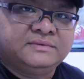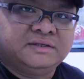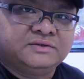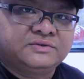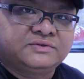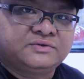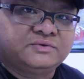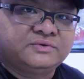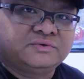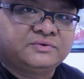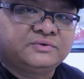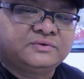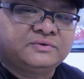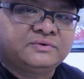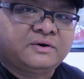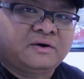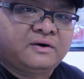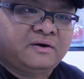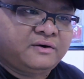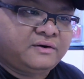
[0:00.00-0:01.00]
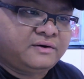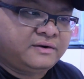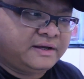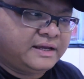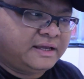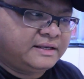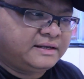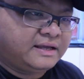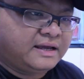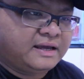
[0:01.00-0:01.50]
screw
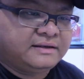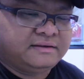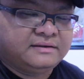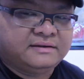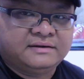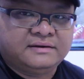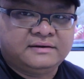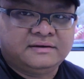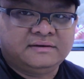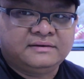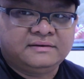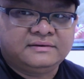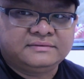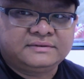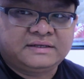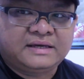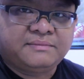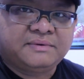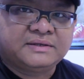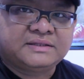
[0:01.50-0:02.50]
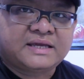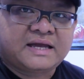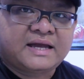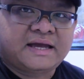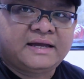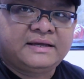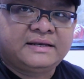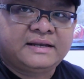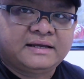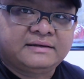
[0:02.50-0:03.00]
and the cable
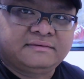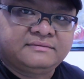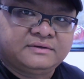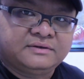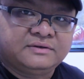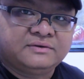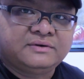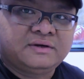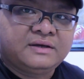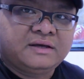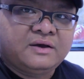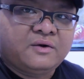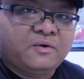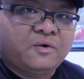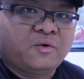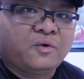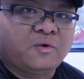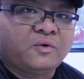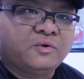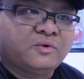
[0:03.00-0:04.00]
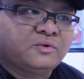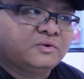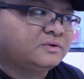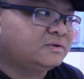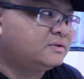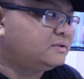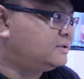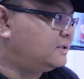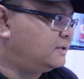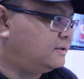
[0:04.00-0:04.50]
tie that
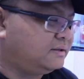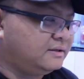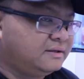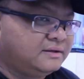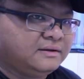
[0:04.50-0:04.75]
hold the